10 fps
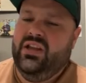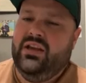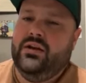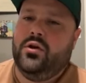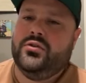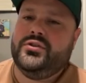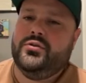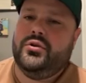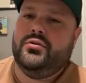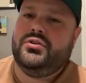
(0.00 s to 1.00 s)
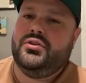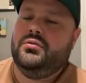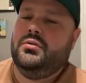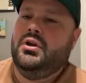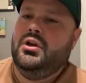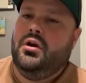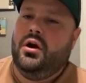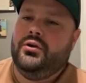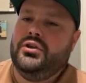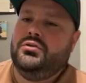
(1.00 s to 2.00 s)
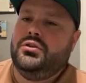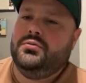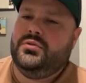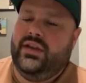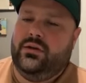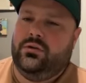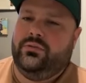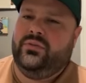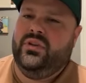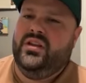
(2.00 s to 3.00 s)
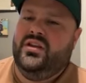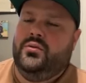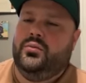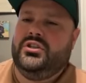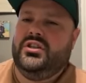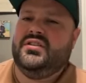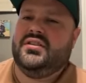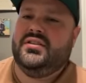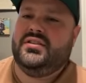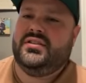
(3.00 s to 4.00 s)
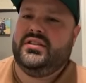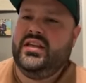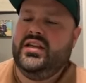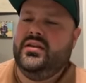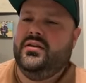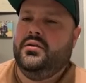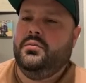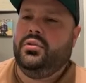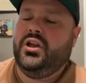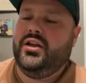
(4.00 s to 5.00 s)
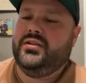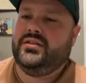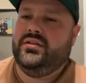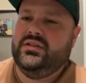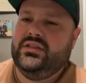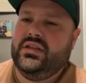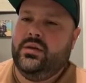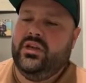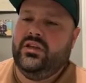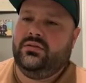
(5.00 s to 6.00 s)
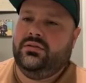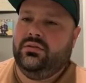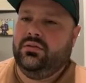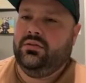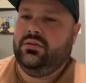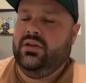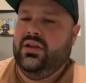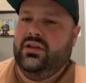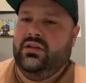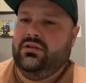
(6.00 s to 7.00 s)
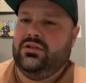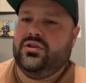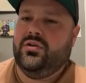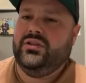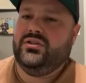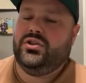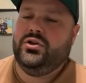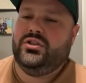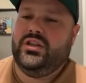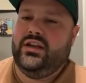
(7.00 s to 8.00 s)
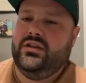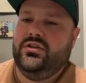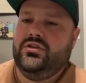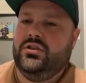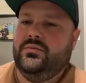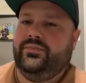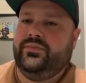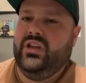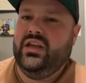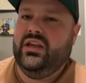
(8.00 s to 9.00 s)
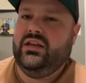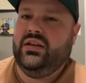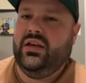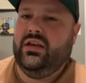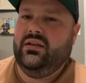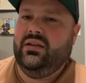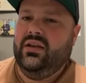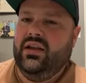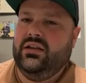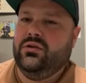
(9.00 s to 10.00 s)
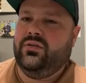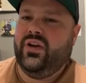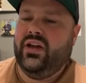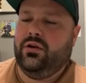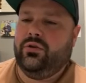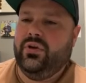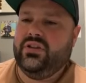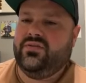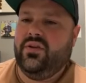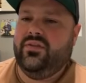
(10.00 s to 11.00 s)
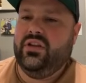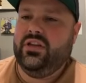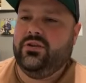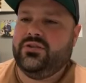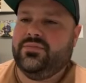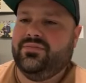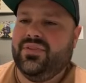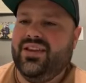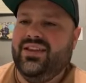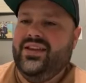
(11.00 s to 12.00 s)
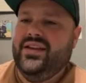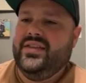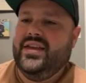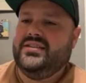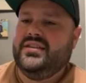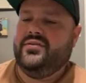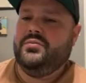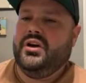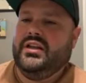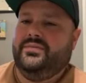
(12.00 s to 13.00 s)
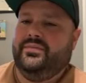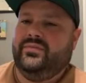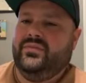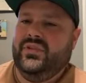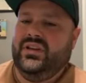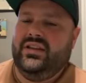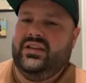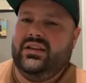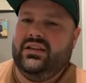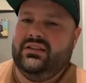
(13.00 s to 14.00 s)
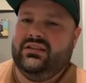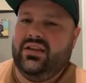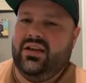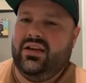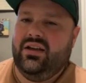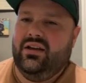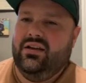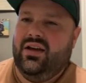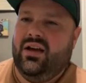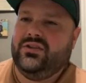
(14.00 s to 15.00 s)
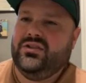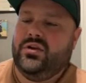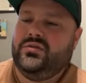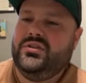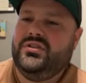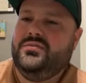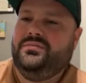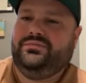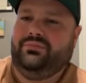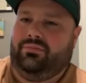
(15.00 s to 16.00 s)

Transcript: and also go to our YouTube channel, which is Sea+Summit. Just go ahead and search that in YouTube, and you'll find all the rest of our videos. Thanks, everybody, and I'll talk to you soon.